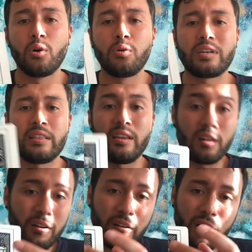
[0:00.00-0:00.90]
who
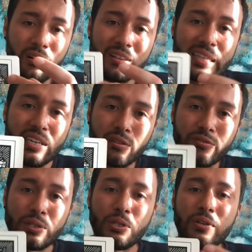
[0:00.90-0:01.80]
are, are a leader
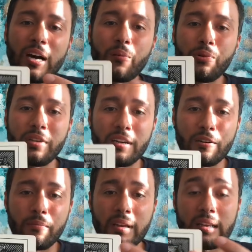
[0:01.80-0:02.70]
for you and help you get
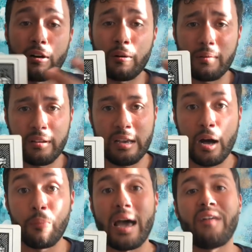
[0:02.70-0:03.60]
your help,
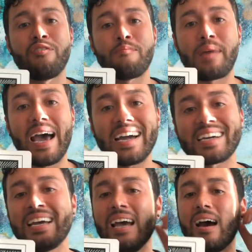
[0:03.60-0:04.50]
help have your back.